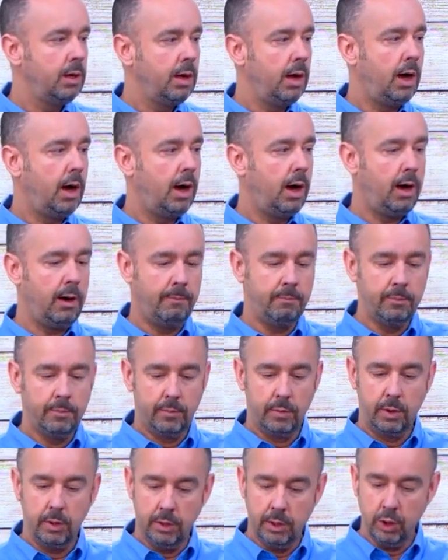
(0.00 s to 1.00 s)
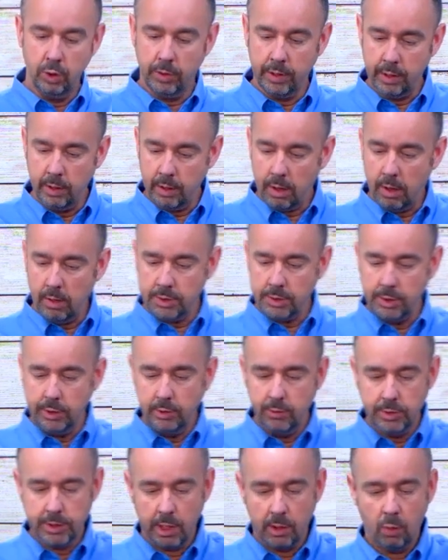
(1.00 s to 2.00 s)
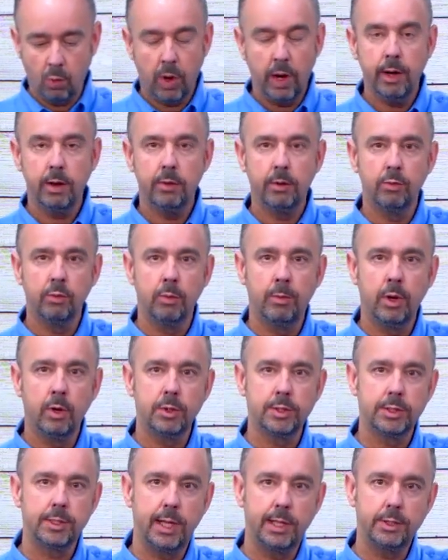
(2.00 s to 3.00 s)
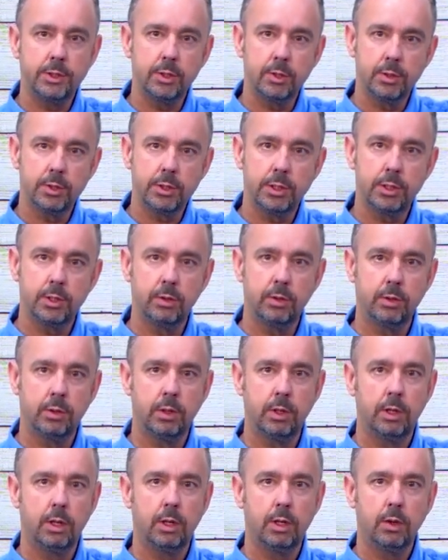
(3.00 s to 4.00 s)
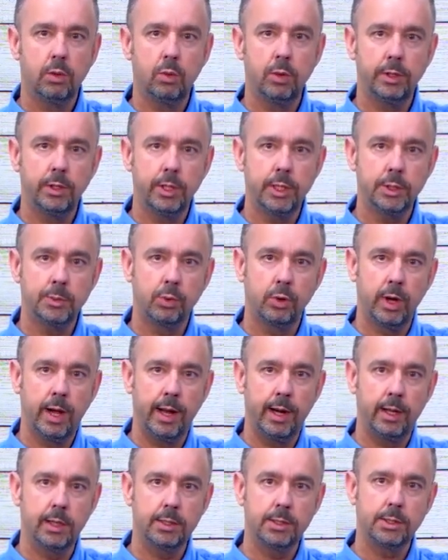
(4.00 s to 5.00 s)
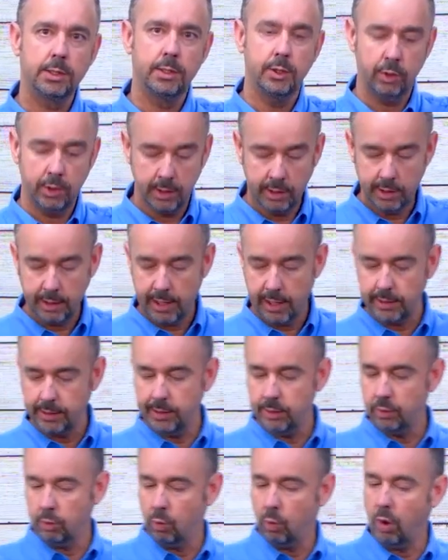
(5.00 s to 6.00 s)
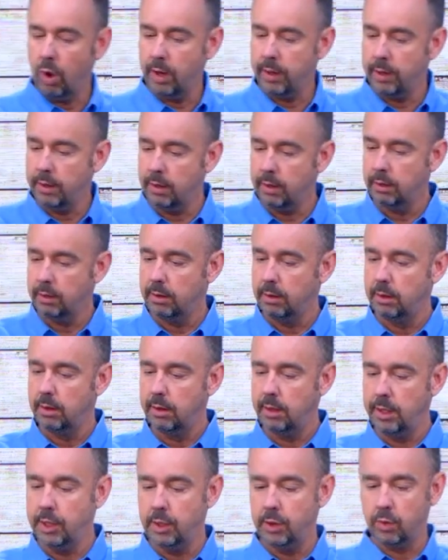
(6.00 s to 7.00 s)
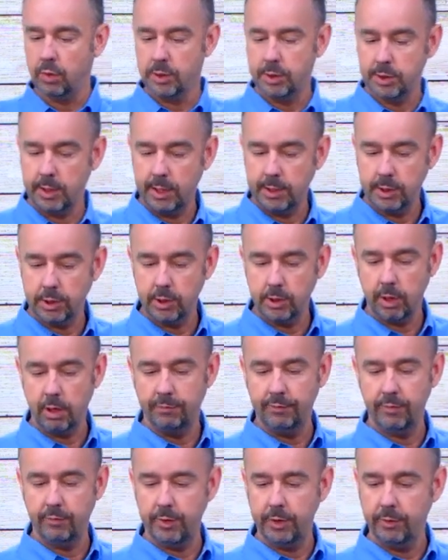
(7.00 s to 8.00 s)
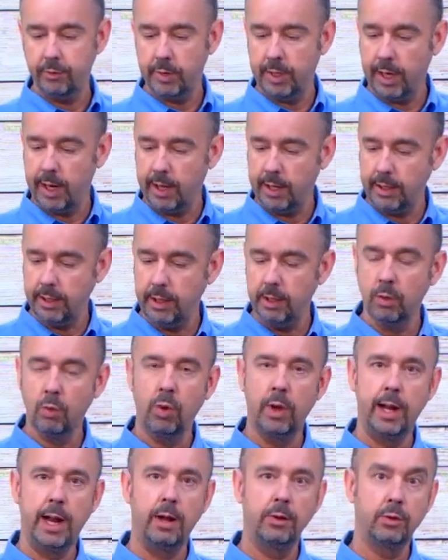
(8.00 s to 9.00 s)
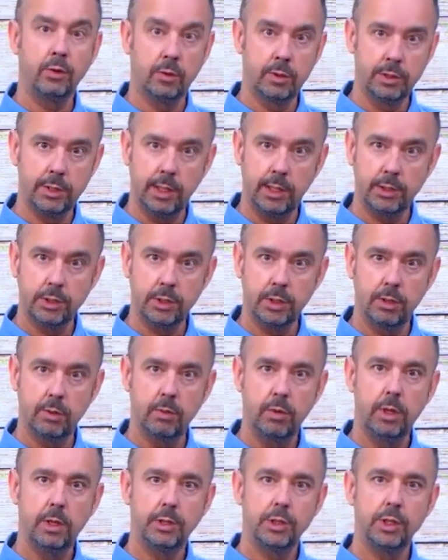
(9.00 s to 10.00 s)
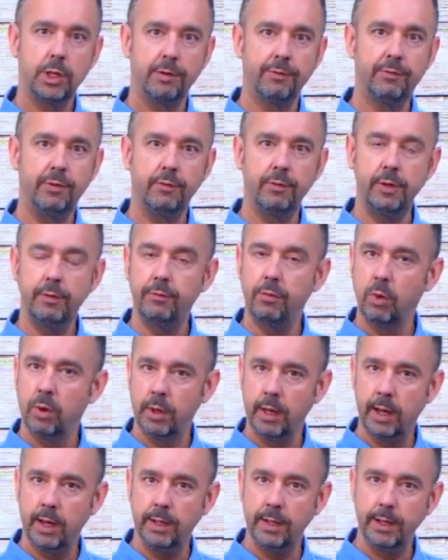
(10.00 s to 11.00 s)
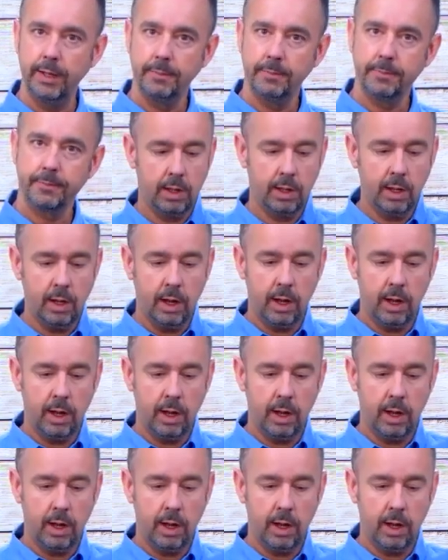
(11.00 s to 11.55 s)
Um, you can also use our wired remote sensors with these products. You can connect either one indoor sensor, our 5390, or one outdoor sensor, which our 5490.